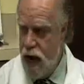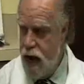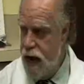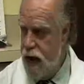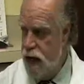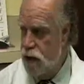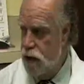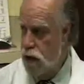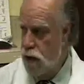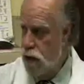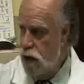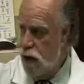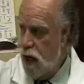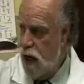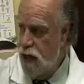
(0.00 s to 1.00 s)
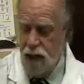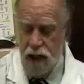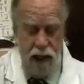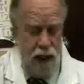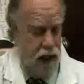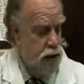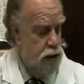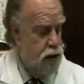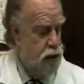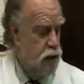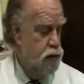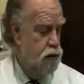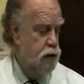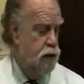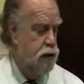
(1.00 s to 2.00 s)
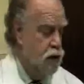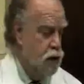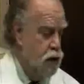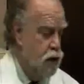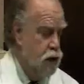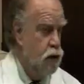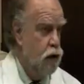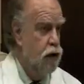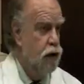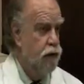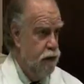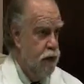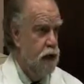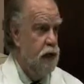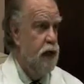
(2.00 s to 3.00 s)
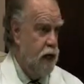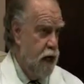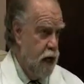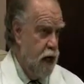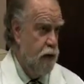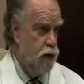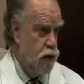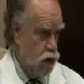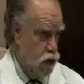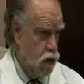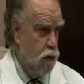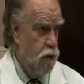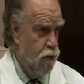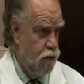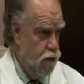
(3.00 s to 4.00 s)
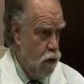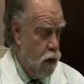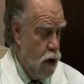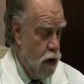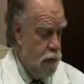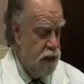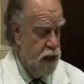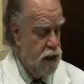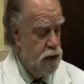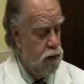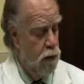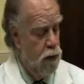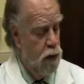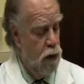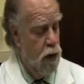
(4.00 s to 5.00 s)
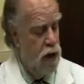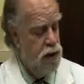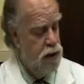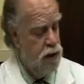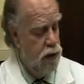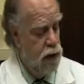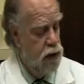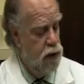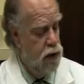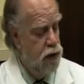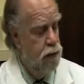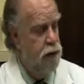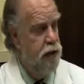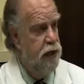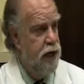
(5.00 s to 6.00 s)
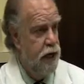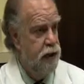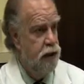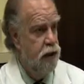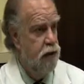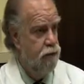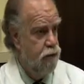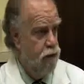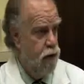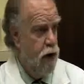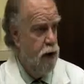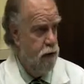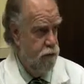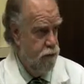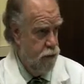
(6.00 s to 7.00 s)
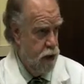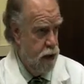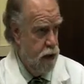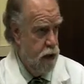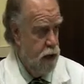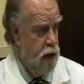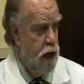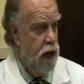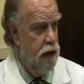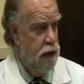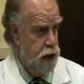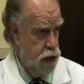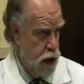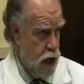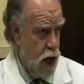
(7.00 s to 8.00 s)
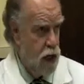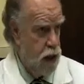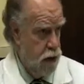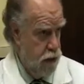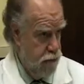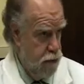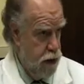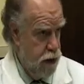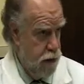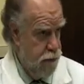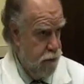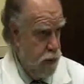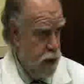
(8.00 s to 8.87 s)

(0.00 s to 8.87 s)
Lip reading: and utilizing the insoles, which will control your feet like you had them controlled before, but this one will also include protection of the front of the foot and the shock of the foot.